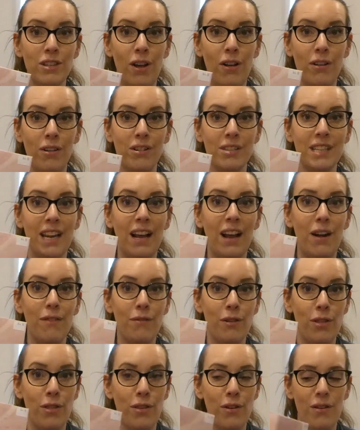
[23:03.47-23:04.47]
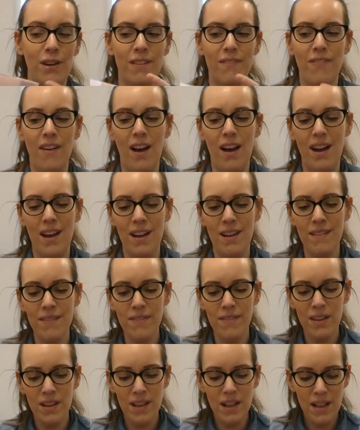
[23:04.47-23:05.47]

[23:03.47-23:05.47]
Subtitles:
and I got for $35.